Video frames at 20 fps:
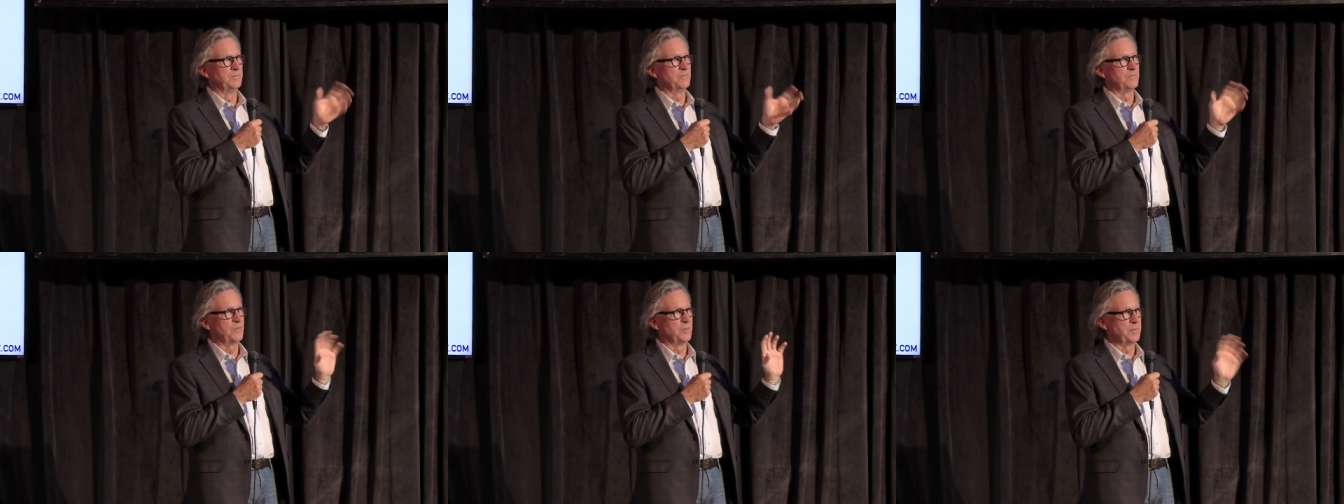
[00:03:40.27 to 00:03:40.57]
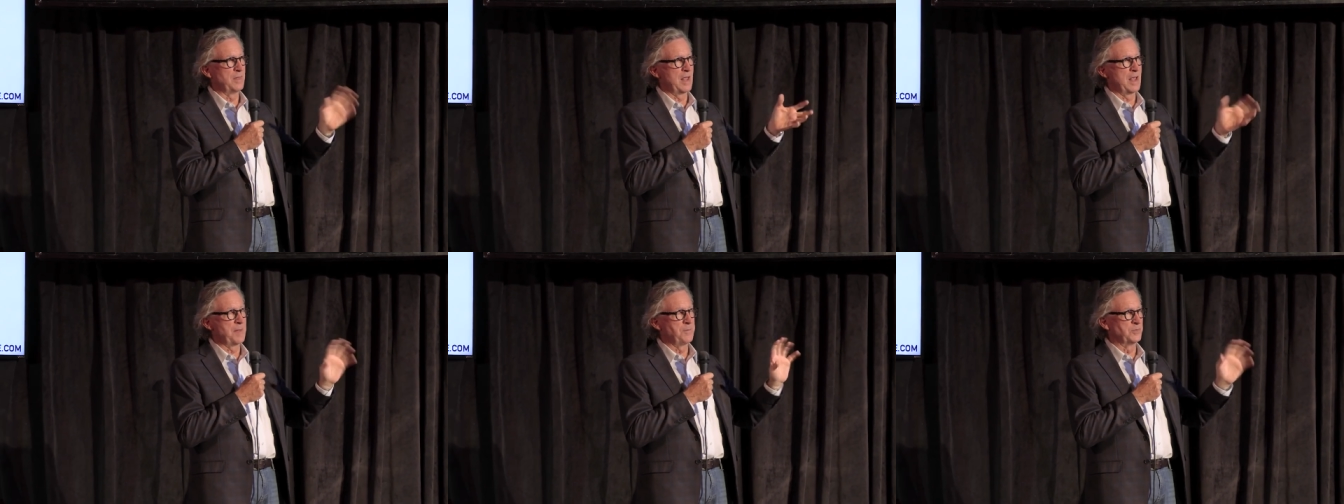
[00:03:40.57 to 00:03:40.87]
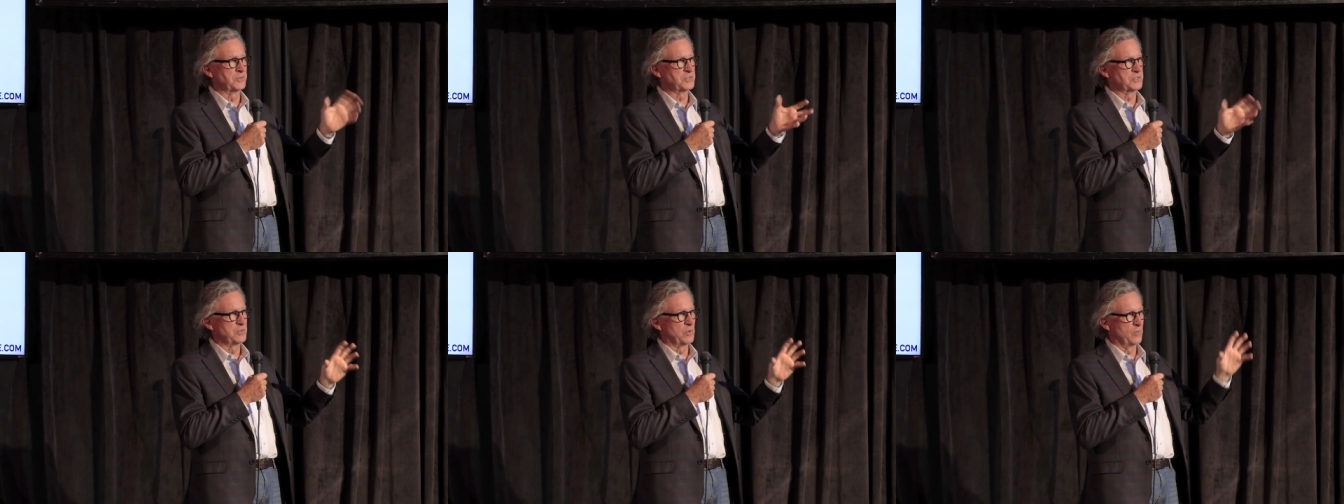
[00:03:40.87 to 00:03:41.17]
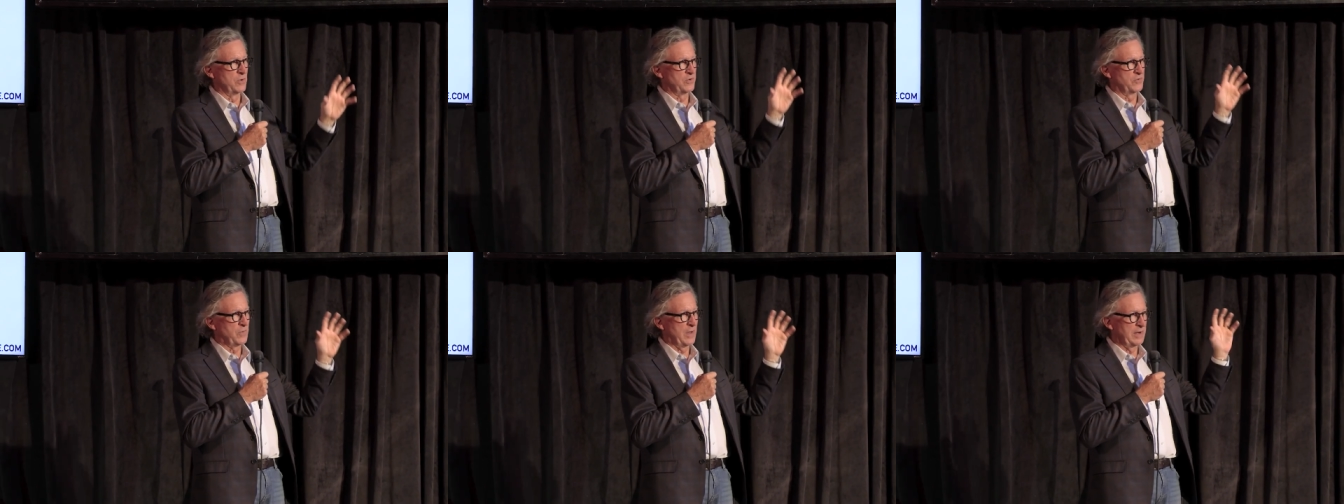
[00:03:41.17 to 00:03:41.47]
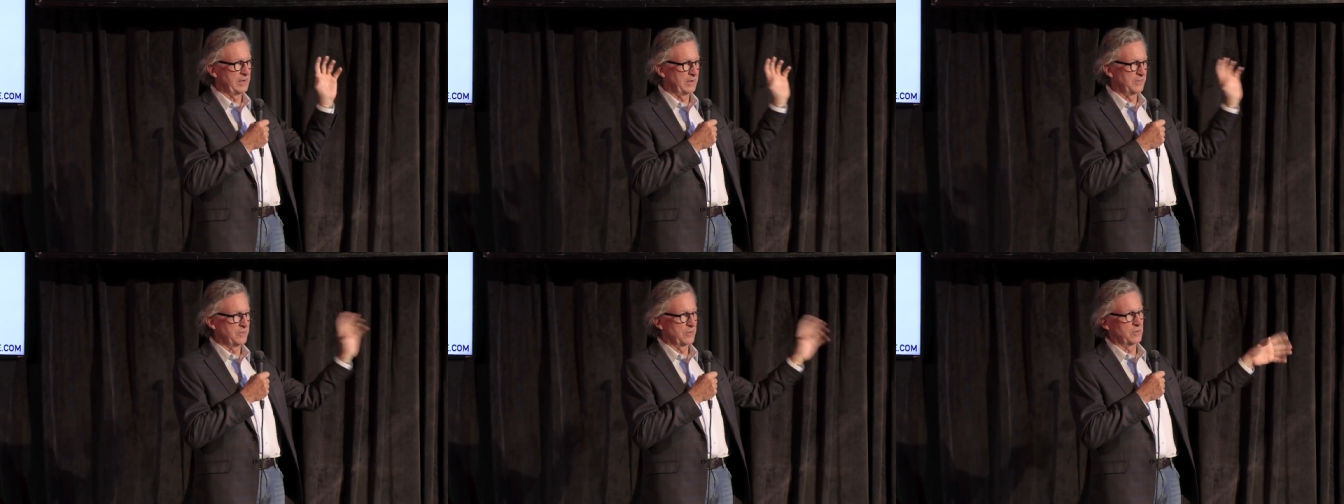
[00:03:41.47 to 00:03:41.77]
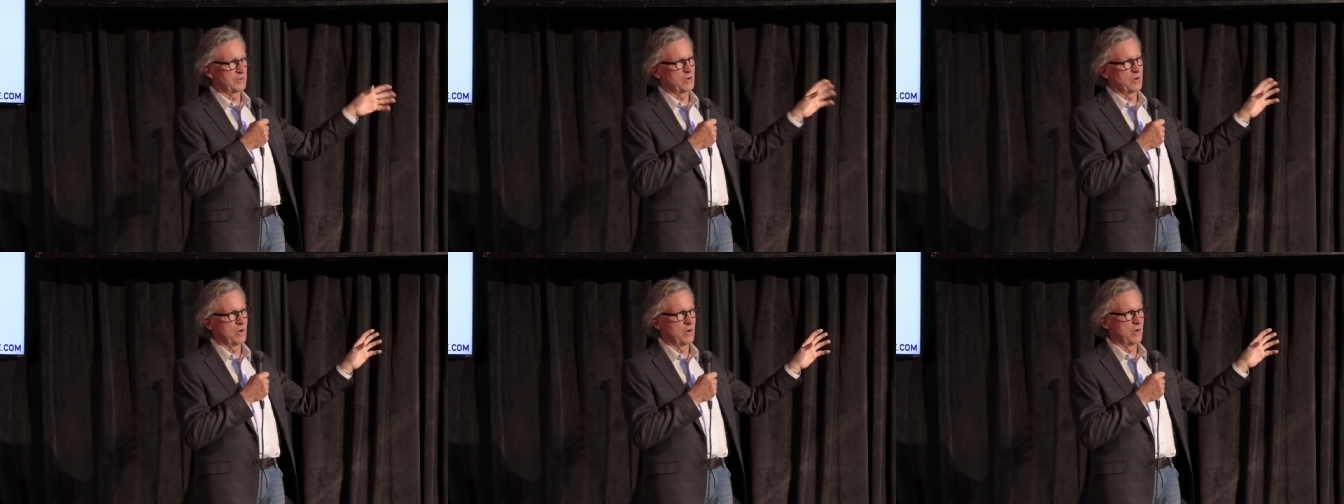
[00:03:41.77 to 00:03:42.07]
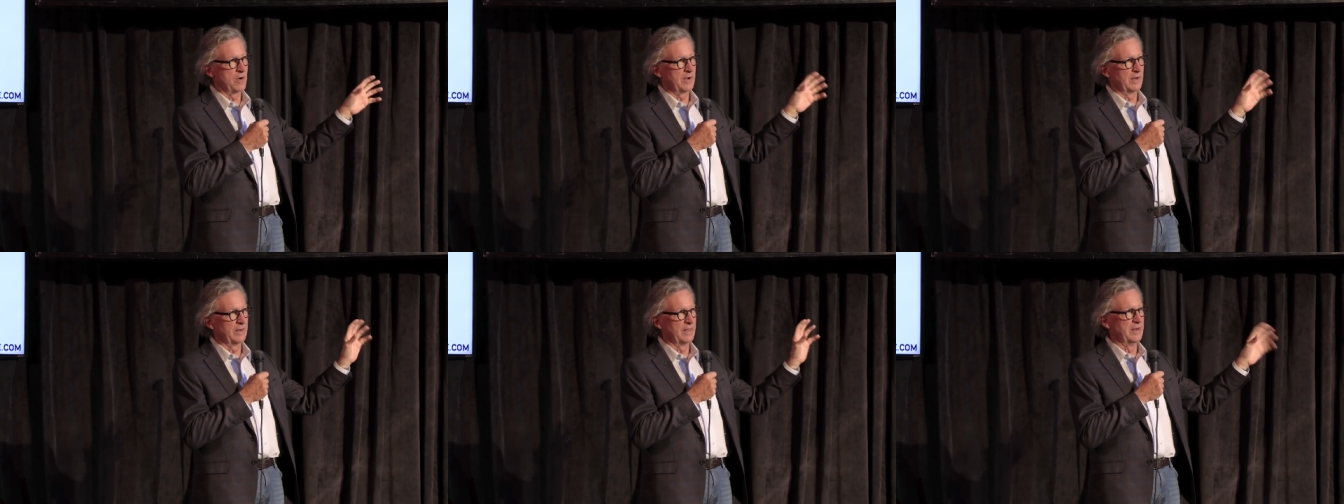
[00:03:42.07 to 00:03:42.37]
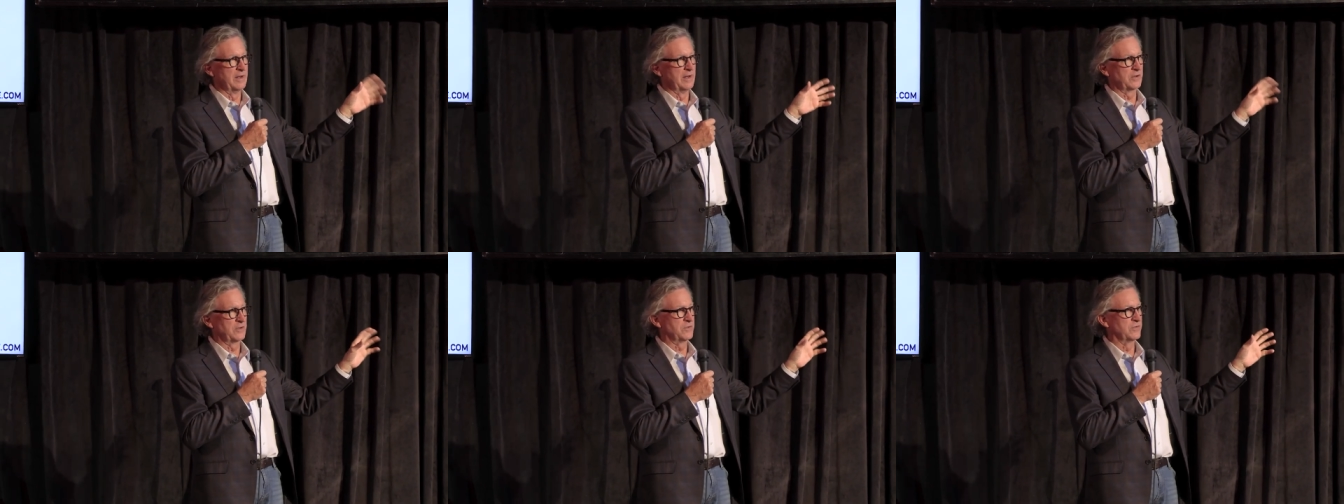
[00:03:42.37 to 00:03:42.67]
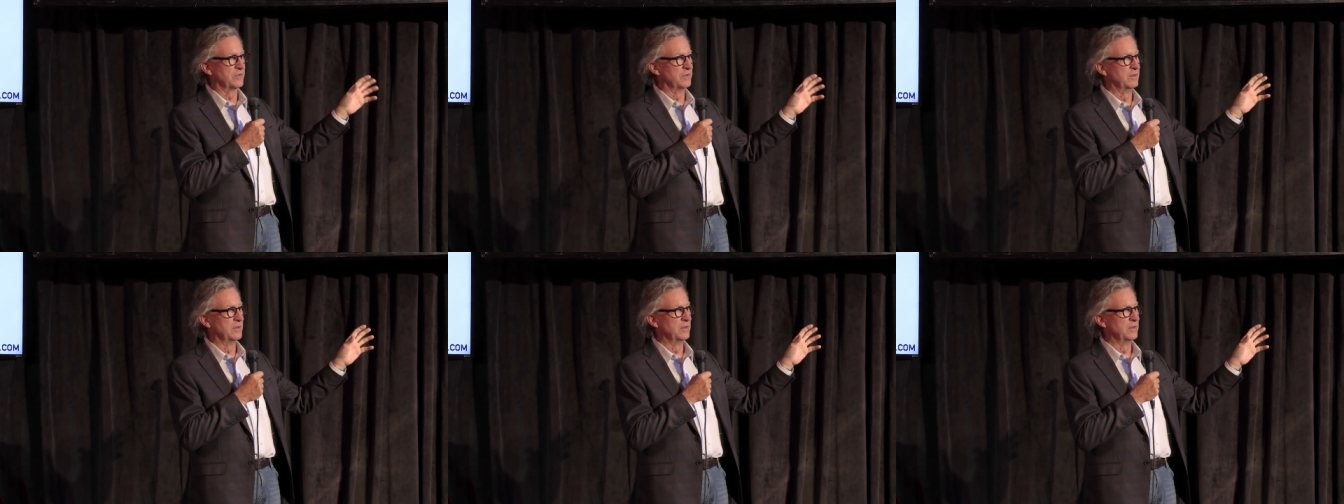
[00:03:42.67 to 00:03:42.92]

from the Apple store and try to get their car at Lenox.